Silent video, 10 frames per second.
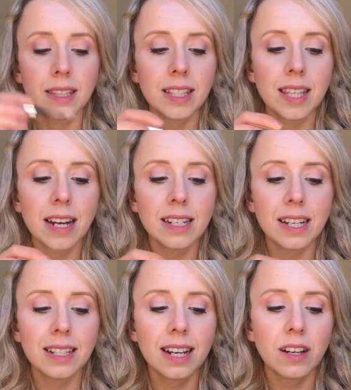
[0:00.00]
scent.
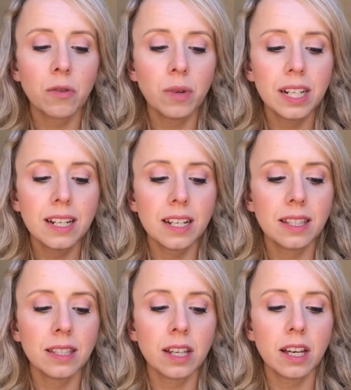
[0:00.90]
It's like a really
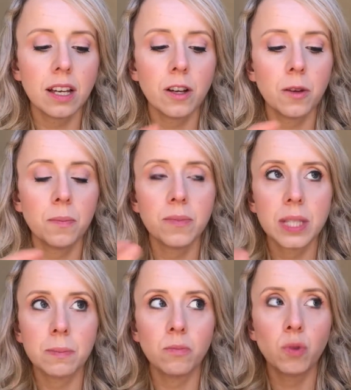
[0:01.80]
nice
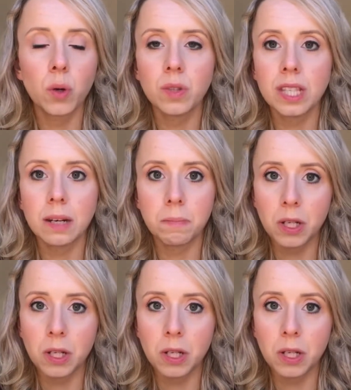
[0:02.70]
rose scent,